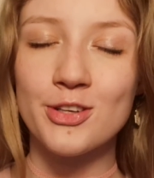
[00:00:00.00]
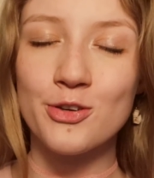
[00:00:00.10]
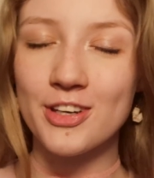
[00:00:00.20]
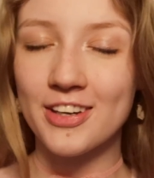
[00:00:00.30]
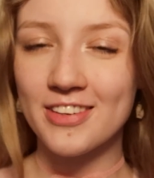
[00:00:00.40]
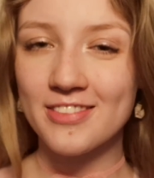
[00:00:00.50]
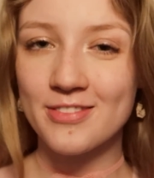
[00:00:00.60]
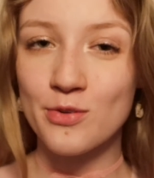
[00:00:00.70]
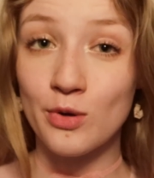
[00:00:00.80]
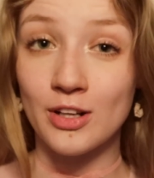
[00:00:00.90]
Okay,
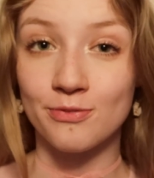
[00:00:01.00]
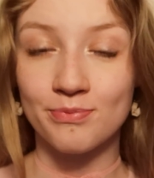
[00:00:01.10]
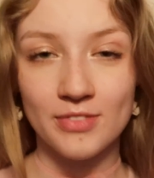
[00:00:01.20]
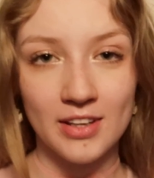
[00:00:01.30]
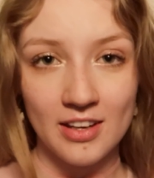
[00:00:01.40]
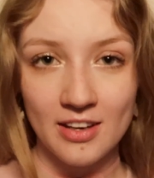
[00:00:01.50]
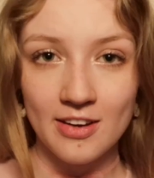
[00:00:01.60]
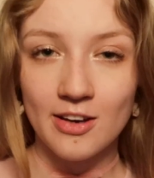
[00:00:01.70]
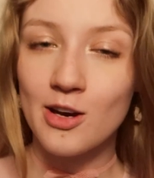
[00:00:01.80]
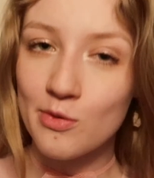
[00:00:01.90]
well,
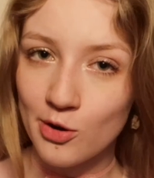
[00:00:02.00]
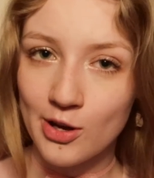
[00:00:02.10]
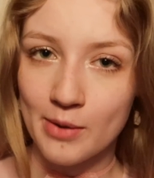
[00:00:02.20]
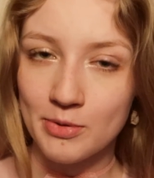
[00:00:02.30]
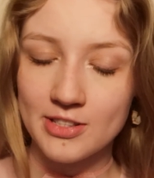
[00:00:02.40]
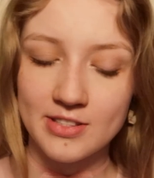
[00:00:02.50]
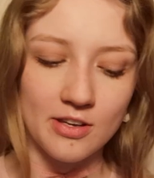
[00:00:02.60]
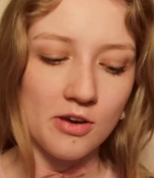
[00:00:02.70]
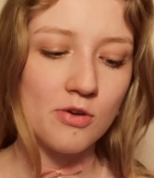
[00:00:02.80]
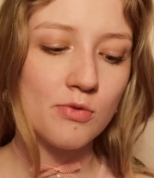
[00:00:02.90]
I'm very happy to see
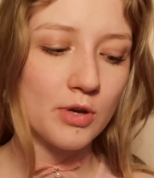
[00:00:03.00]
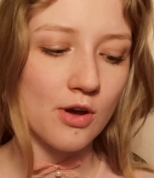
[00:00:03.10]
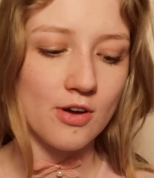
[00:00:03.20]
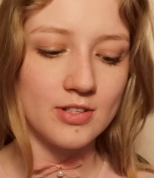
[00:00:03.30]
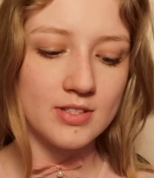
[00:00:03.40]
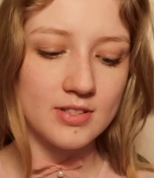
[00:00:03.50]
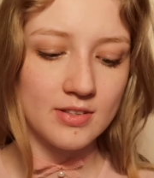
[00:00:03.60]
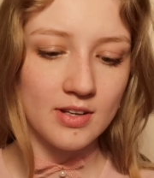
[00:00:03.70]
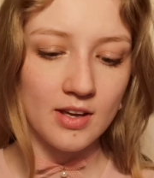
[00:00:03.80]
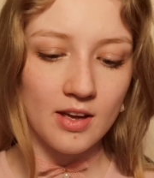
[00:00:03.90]
you because
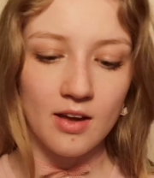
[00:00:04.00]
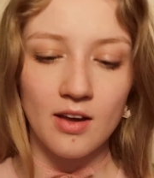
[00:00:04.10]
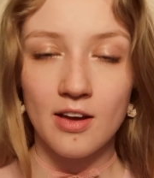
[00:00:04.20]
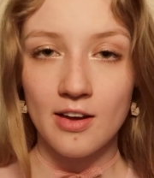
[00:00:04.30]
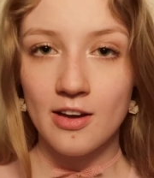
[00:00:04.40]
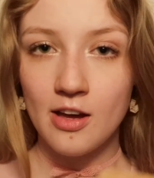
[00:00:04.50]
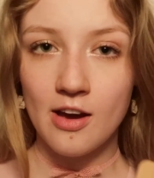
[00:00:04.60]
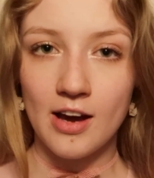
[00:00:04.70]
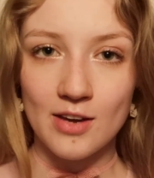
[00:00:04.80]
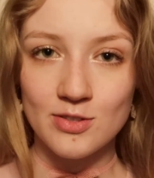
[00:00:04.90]

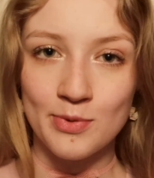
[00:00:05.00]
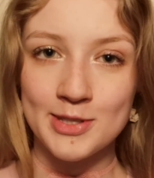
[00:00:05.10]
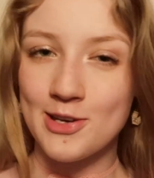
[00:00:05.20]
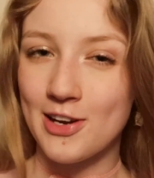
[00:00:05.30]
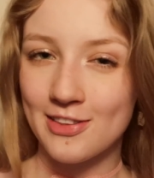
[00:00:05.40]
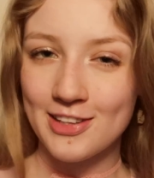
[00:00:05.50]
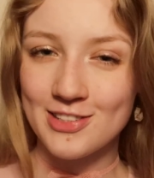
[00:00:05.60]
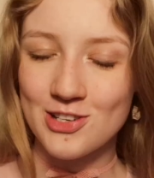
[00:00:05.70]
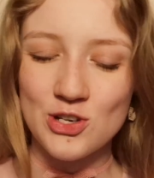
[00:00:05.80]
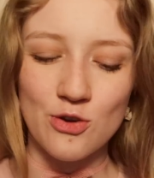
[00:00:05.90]
I have some exciting things
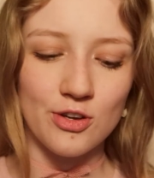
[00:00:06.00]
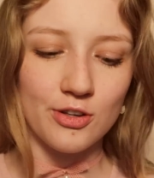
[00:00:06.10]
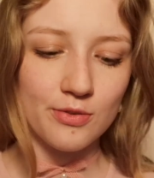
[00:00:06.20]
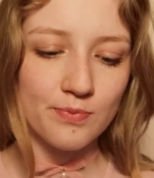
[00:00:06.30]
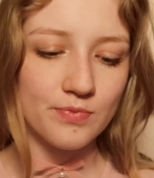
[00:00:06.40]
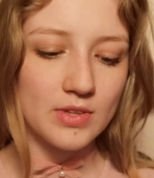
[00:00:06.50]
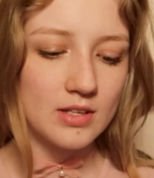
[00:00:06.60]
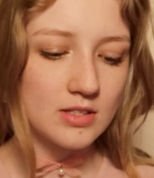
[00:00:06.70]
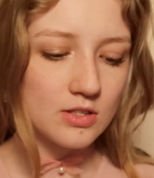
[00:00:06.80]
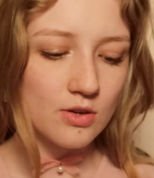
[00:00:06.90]
to show you.
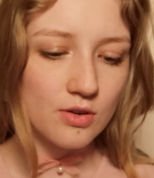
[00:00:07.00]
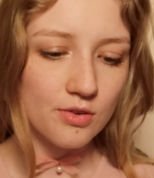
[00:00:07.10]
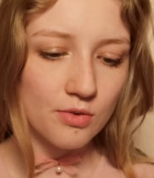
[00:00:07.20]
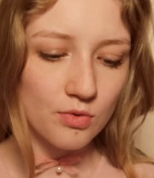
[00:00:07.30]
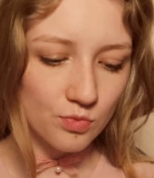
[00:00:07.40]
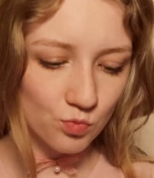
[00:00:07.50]
So,